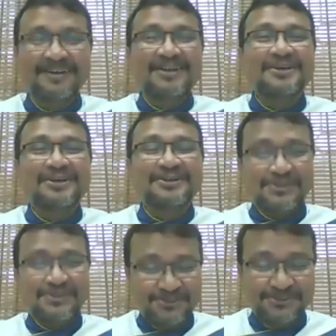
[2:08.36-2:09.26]
uh to
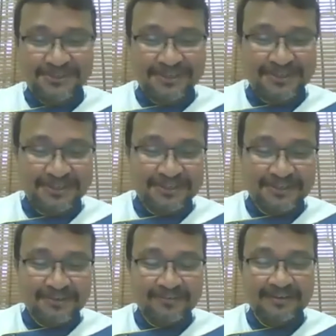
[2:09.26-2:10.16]
you
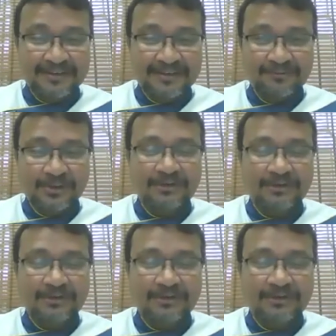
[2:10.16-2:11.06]
uh, in whatever
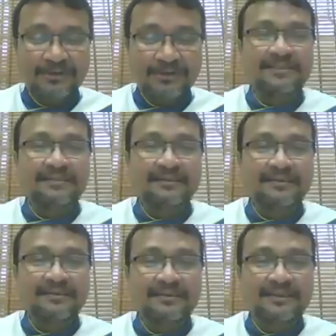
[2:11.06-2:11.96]
fashion uh,
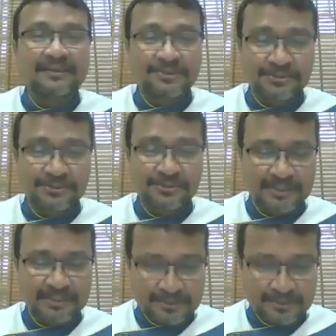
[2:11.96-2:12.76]
that suits the best.